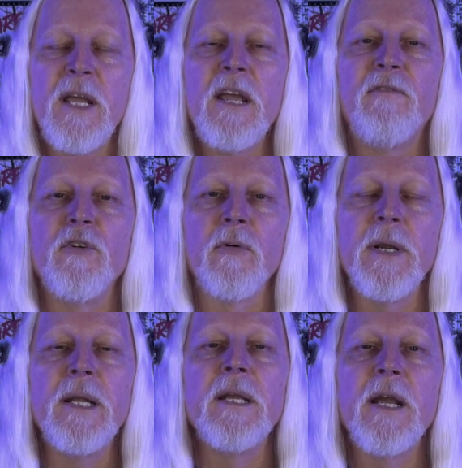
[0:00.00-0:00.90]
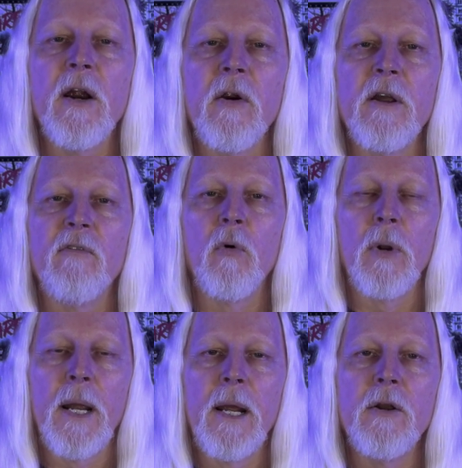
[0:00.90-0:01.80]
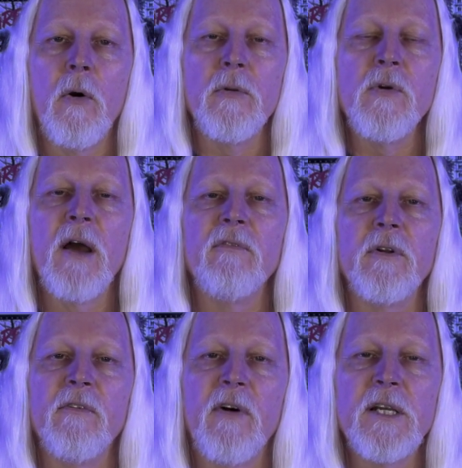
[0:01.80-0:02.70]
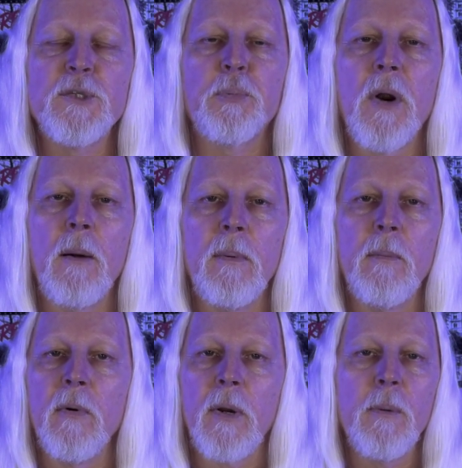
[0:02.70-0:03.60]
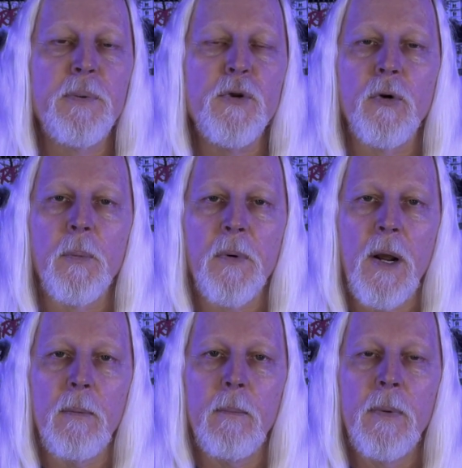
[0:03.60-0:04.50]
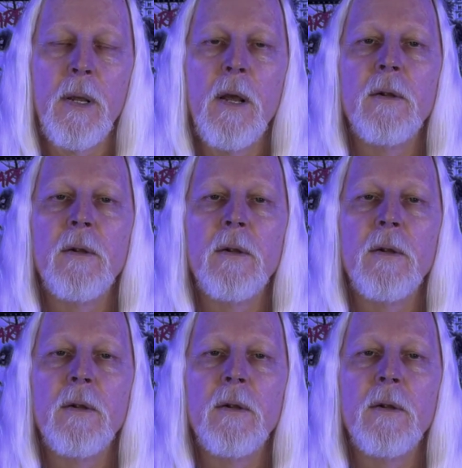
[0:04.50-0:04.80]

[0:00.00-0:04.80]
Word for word: if you're in the area of Orlando and you have a device problem or a computer problem,